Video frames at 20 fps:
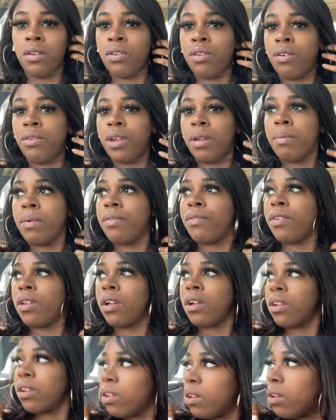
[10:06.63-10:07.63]
you don't hear me
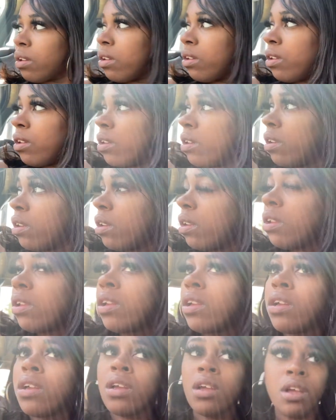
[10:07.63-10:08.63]
vlogging.
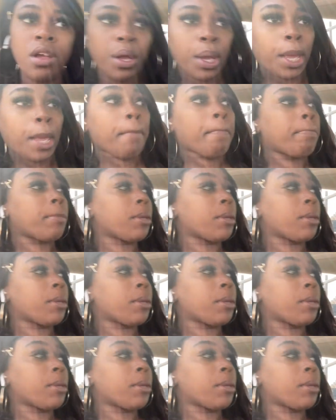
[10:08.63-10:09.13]
Mm-hmm.